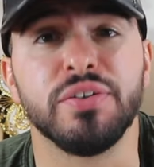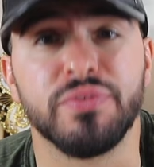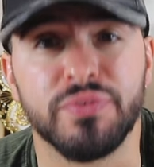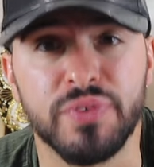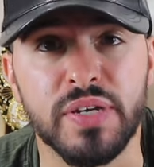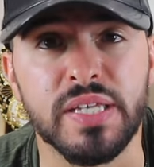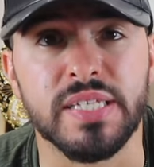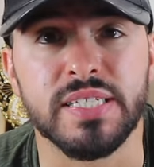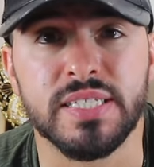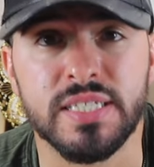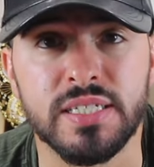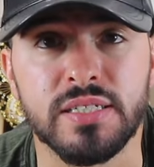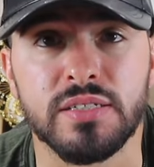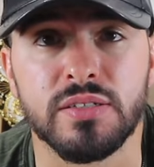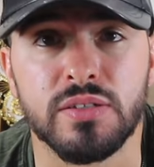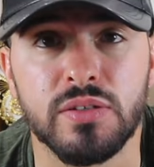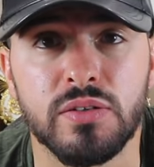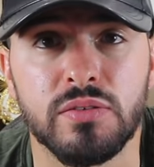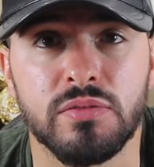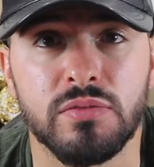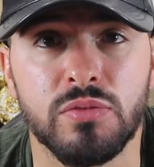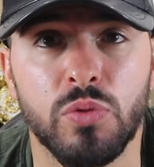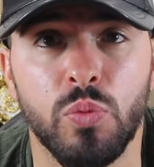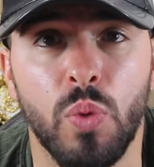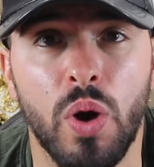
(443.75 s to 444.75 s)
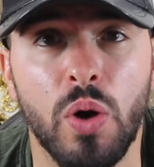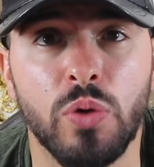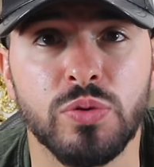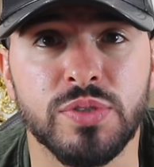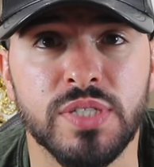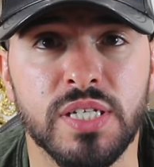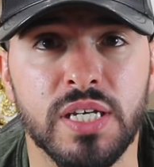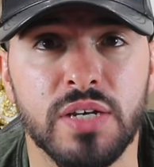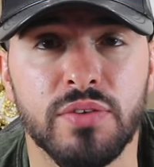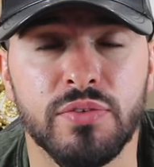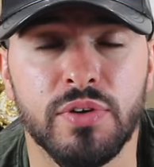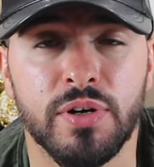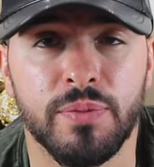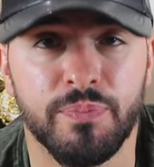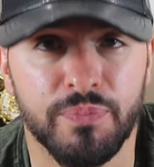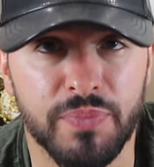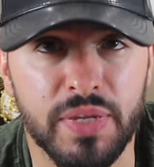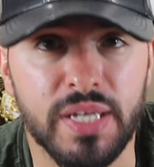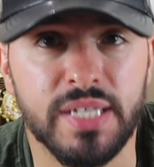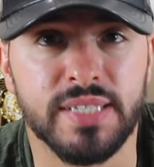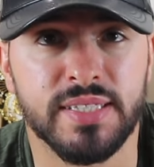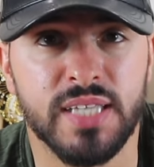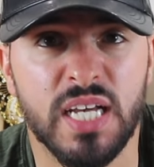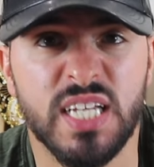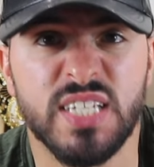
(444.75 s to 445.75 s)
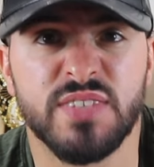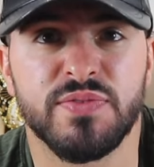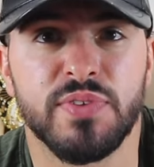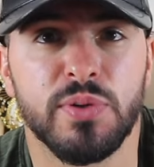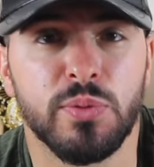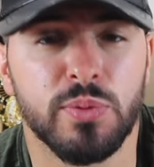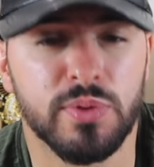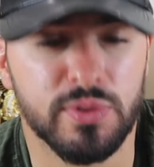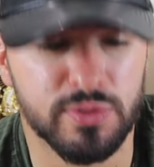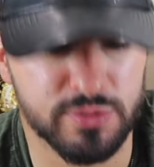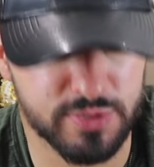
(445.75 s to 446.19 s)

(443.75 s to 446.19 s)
fits well together. It does fit well